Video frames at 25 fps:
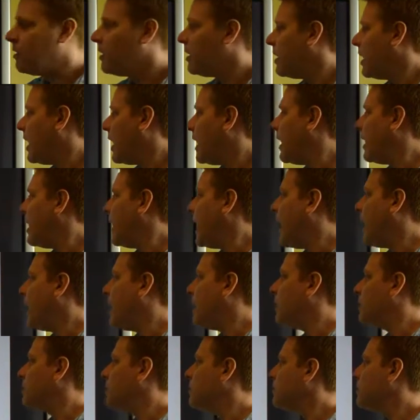
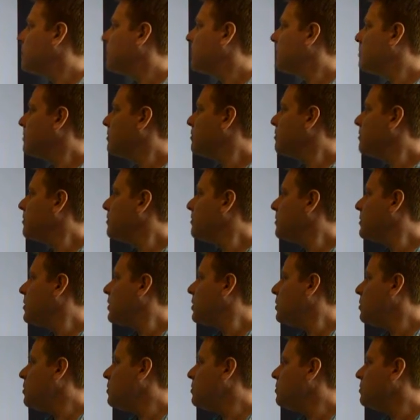our
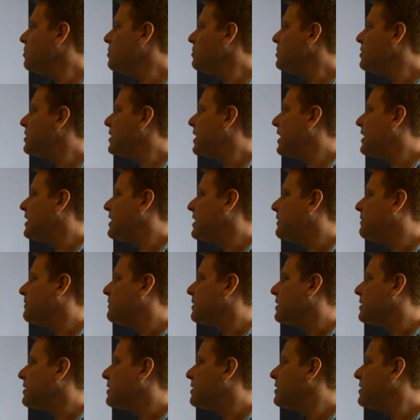cues are different.